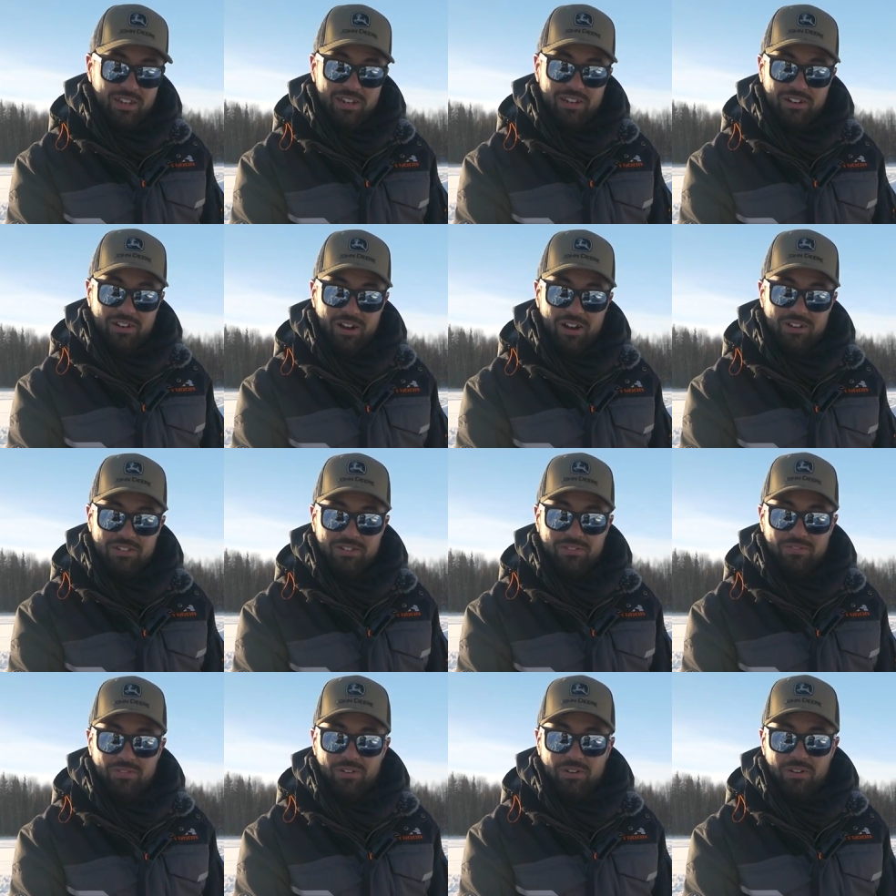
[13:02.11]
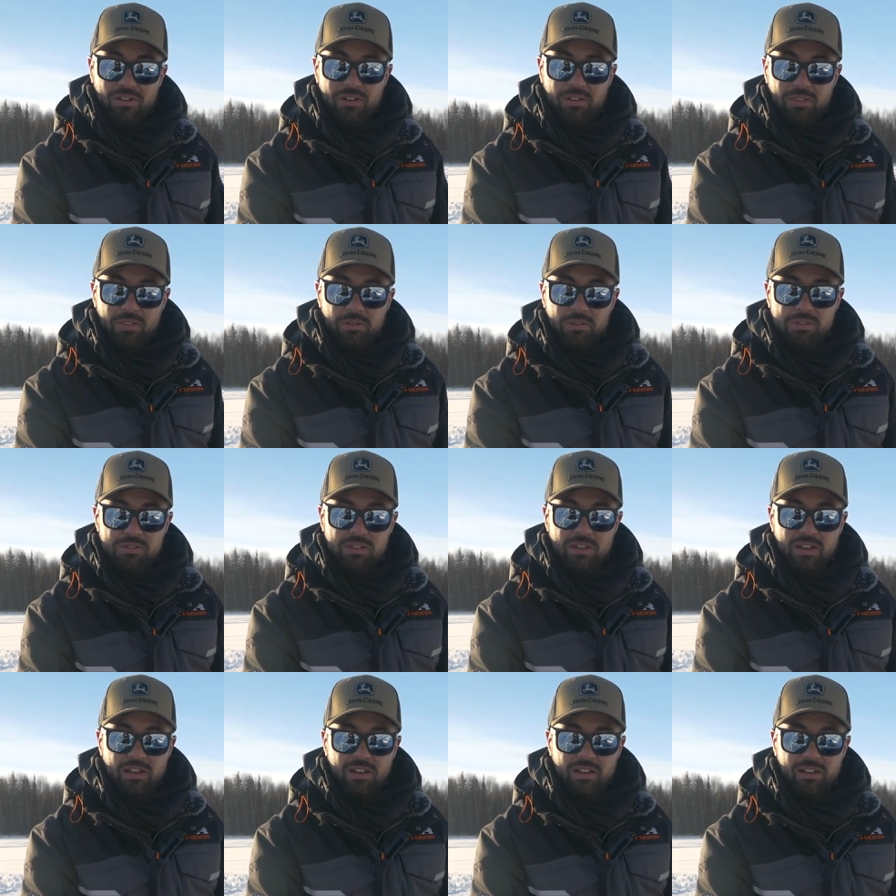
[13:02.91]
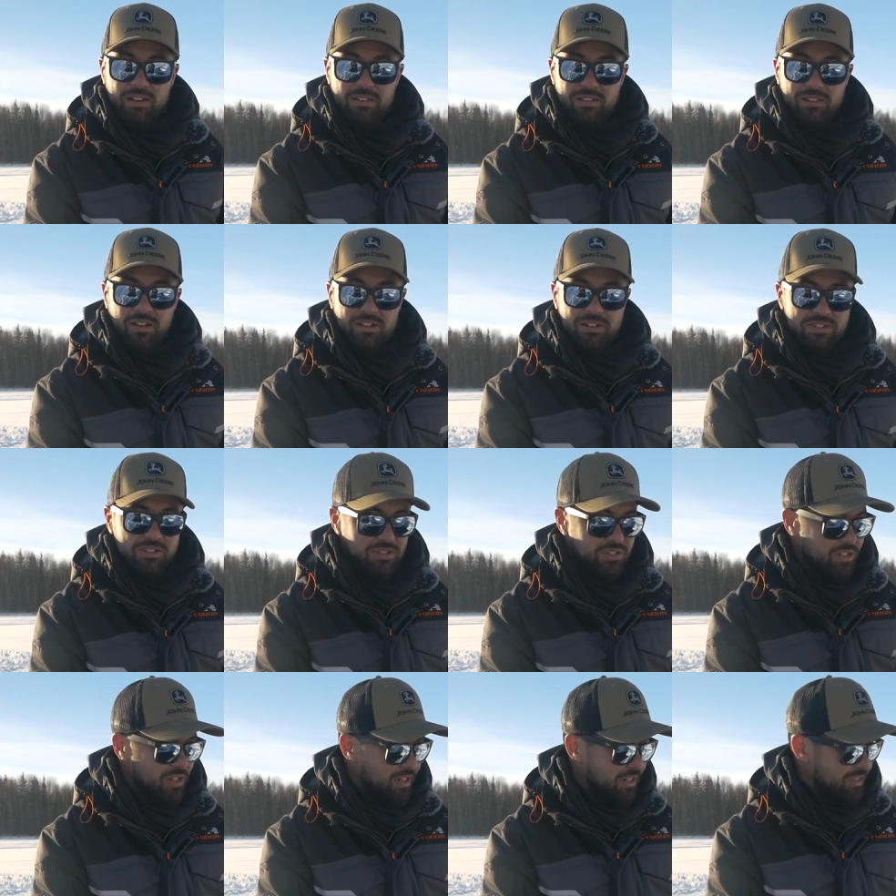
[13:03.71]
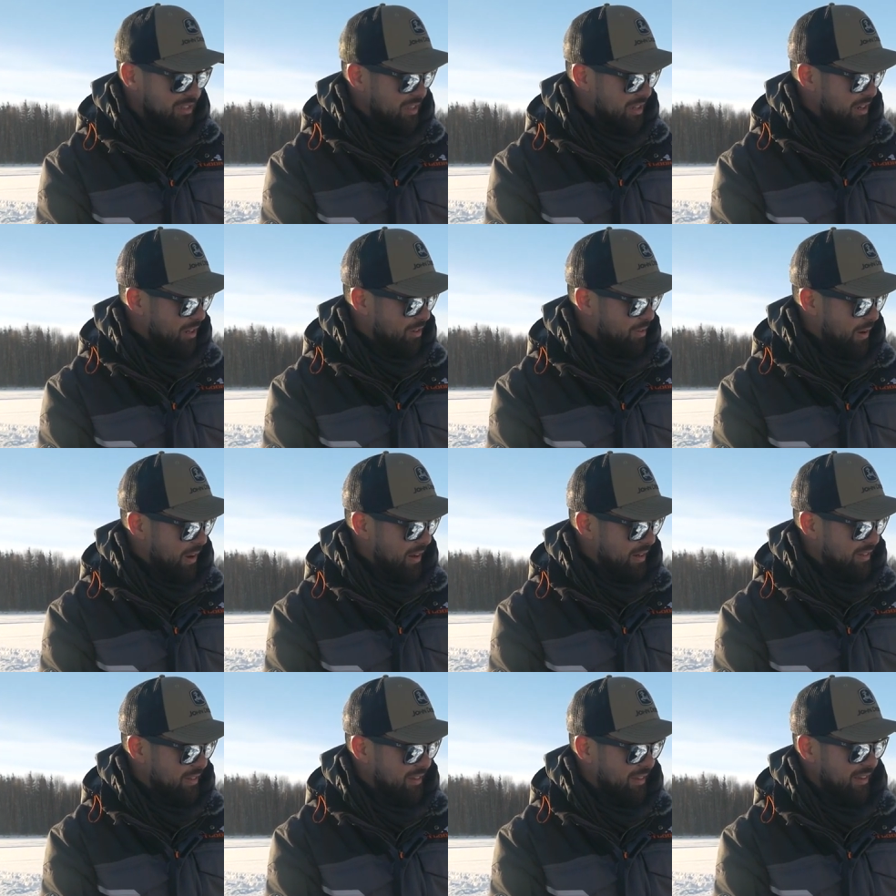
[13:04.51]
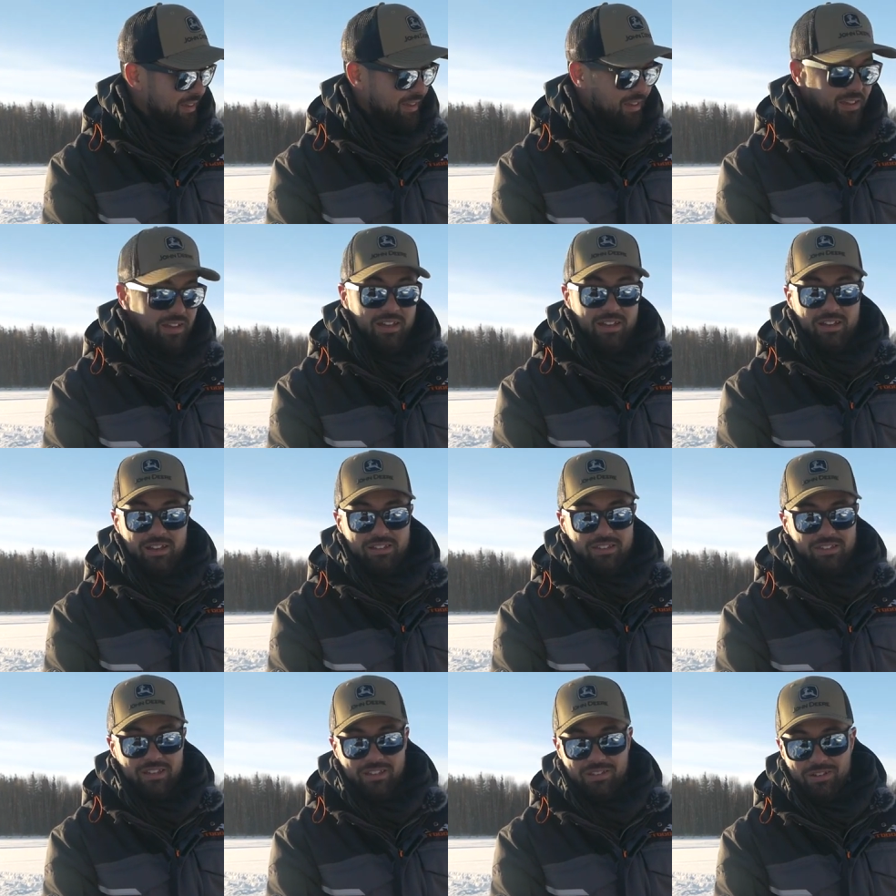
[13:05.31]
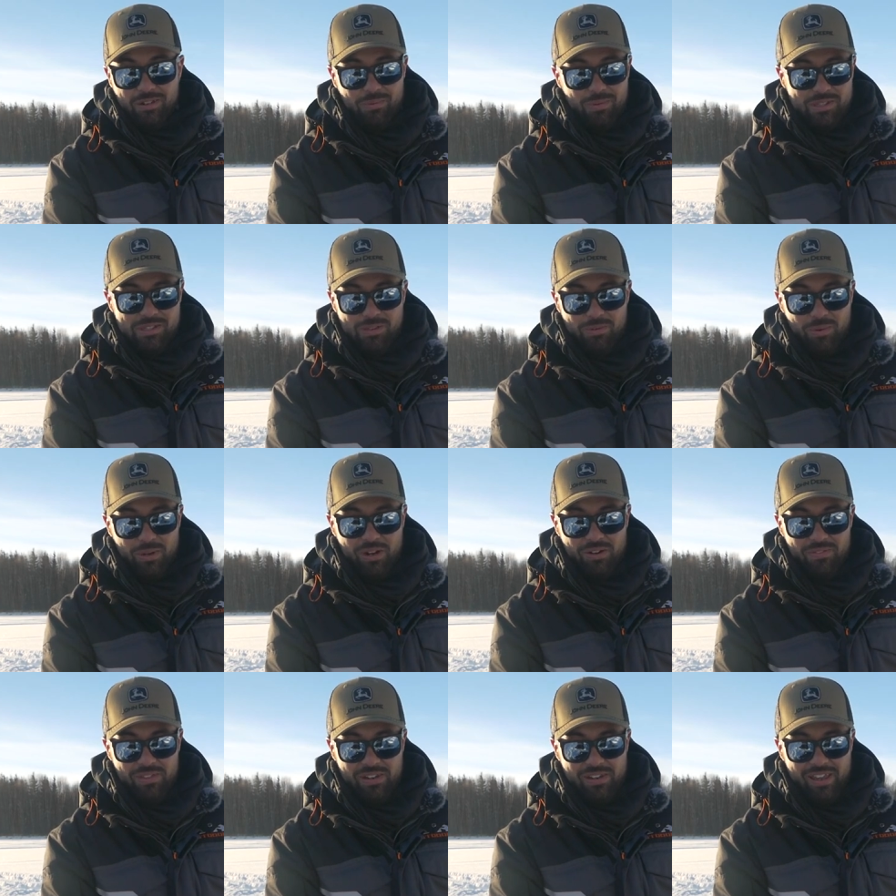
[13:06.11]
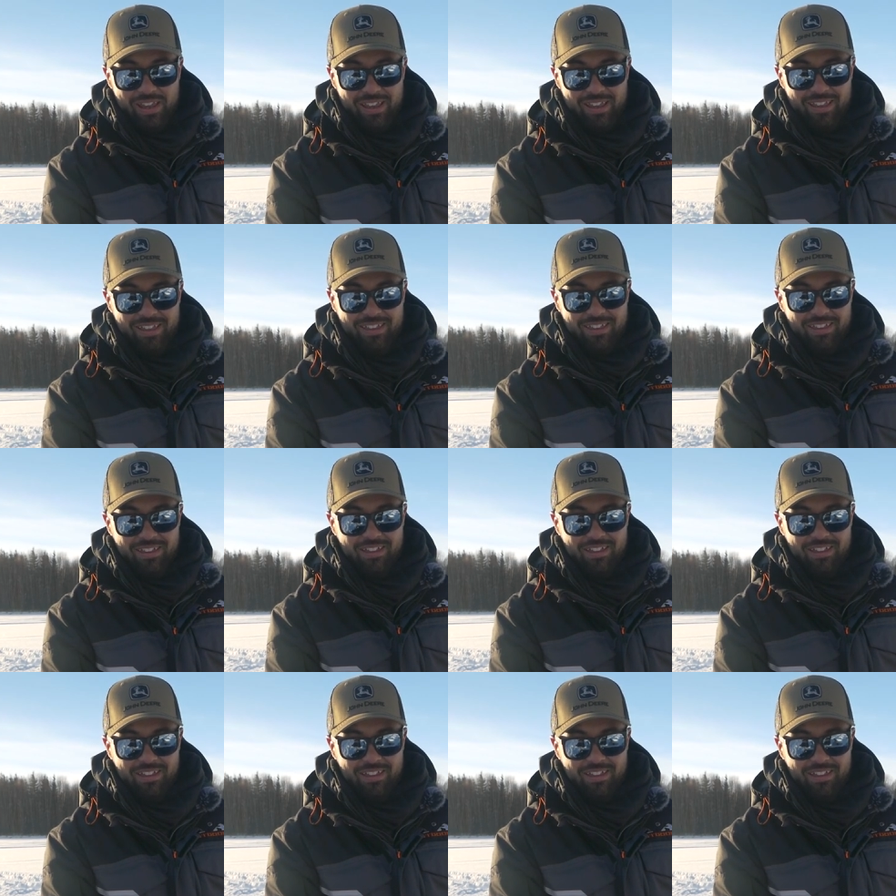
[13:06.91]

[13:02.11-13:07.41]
again to Carson for those uh, tungsten jigs. They did great teaser was the winner of the day.